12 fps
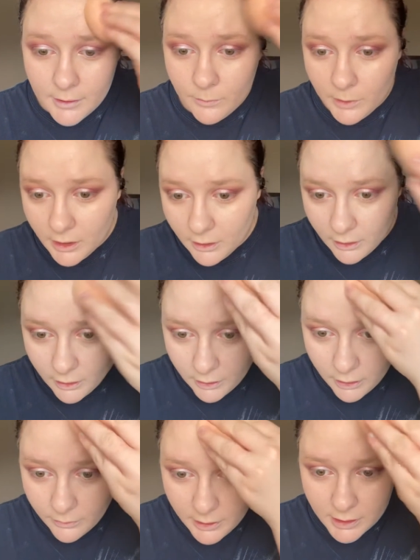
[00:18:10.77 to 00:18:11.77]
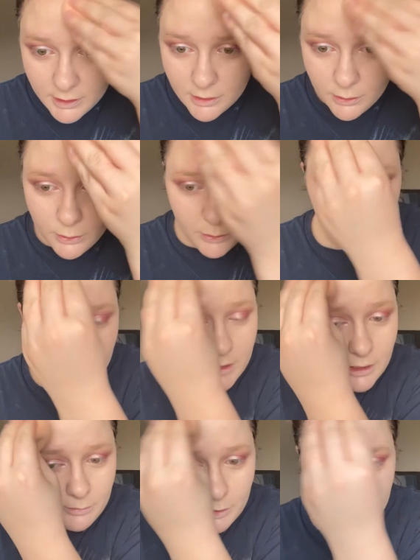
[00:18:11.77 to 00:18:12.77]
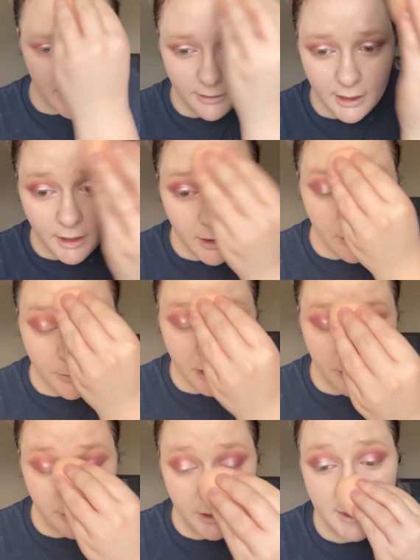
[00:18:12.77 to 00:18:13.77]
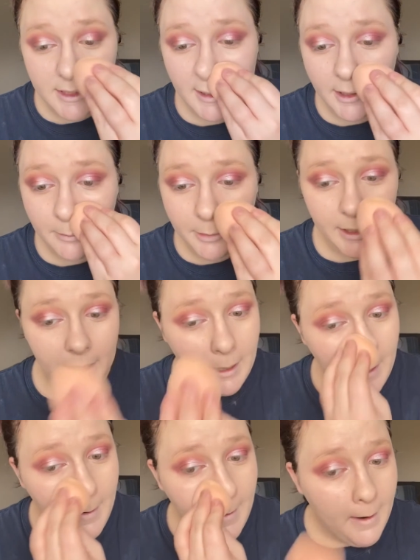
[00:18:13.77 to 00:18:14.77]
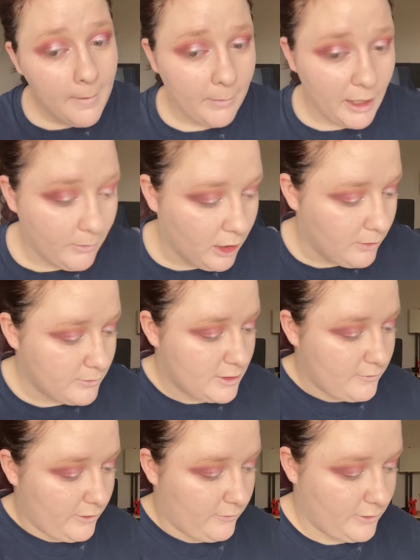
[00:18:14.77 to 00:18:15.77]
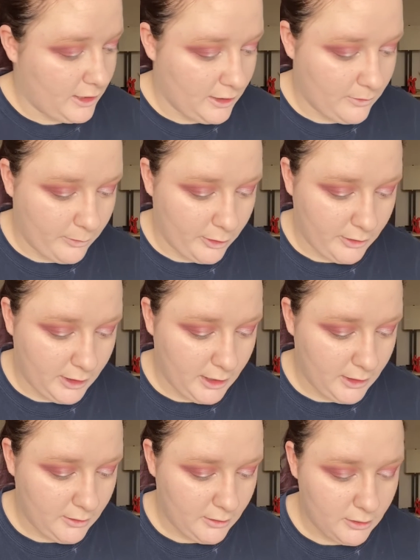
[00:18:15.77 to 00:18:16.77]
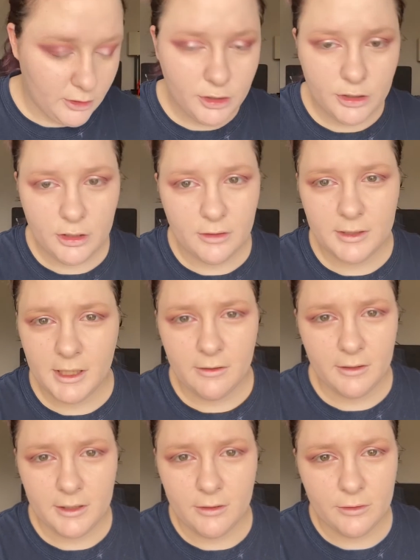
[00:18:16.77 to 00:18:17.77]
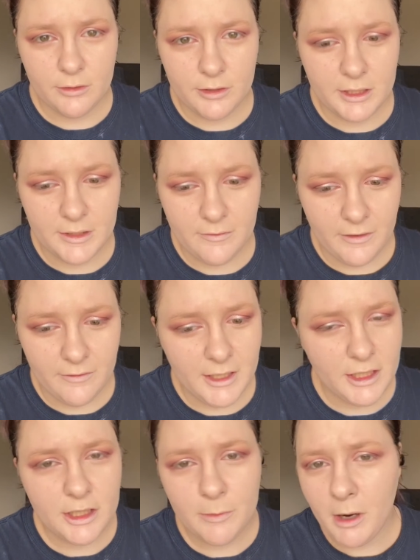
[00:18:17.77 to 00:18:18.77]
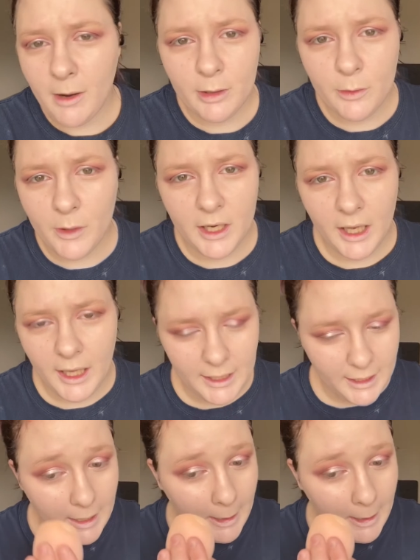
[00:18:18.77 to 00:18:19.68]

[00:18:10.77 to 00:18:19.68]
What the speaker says: we are going to celebrate down there. We're going to celebrate my mom's 50th birthday. Shh, don't tell her I told you she's 50. She probably wouldn't like it.